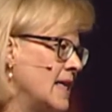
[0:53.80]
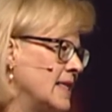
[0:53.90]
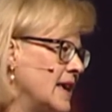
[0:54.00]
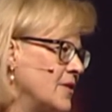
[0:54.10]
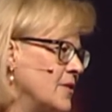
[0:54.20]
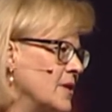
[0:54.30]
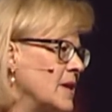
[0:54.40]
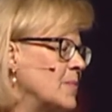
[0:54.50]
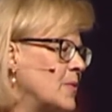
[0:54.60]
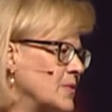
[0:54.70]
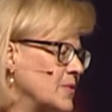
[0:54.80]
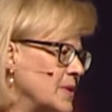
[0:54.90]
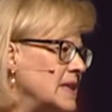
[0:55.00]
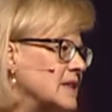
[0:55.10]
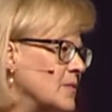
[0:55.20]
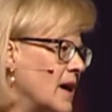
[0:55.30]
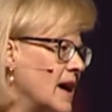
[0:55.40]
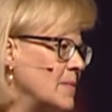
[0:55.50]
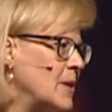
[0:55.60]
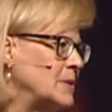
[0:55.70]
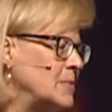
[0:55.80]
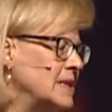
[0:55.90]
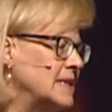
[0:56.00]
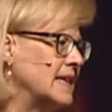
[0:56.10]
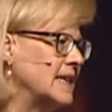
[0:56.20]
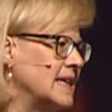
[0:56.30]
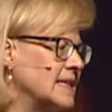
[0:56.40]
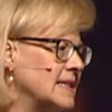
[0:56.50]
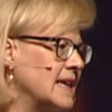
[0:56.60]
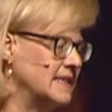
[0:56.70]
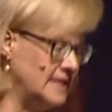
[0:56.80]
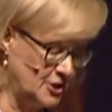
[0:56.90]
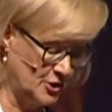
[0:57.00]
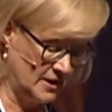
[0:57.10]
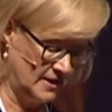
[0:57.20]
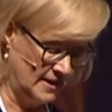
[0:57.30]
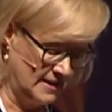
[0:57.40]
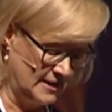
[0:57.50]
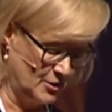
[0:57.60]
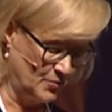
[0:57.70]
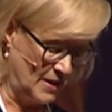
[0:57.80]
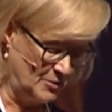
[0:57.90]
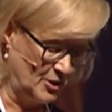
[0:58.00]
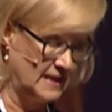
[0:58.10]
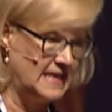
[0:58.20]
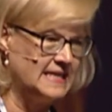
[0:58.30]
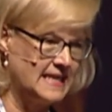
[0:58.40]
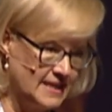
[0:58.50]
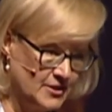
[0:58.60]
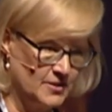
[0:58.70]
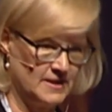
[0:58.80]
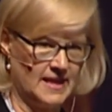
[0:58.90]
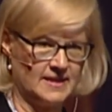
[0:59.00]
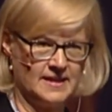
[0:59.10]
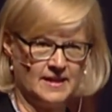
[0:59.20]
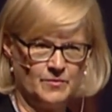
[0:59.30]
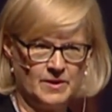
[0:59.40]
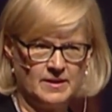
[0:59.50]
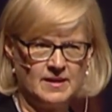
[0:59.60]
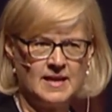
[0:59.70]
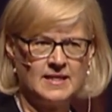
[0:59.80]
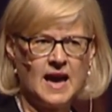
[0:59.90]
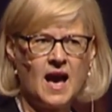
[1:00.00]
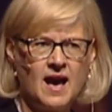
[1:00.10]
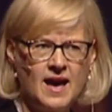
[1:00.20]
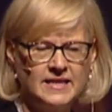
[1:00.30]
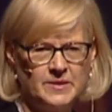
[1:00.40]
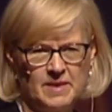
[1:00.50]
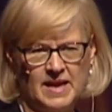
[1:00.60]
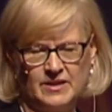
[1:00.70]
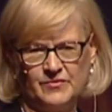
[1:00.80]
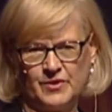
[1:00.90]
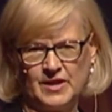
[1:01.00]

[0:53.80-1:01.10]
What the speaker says: The other important reason why I'm optimistic is that digital disruption is intersecting with the high demand for